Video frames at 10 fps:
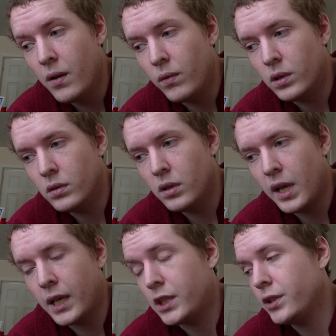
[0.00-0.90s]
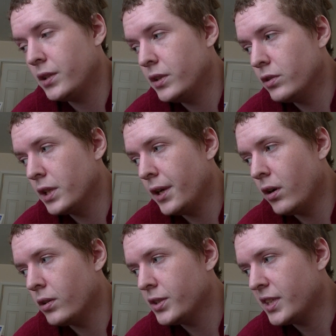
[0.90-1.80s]
Well, actually really
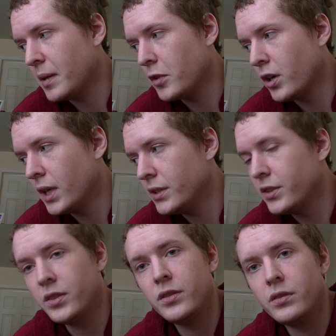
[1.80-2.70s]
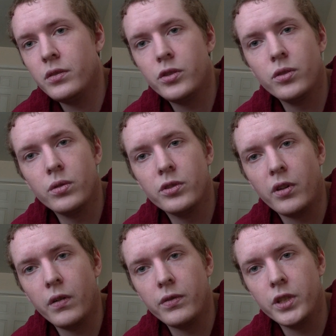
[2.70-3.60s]
all samurai's swords
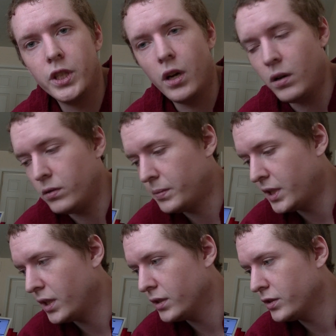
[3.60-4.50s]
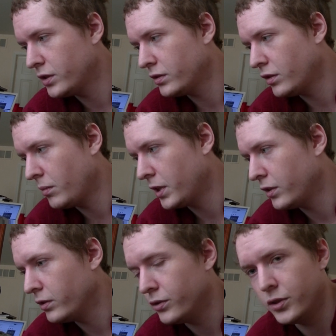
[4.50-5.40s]
are for show because nobody
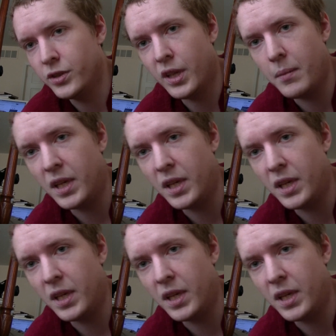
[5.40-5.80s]
uses them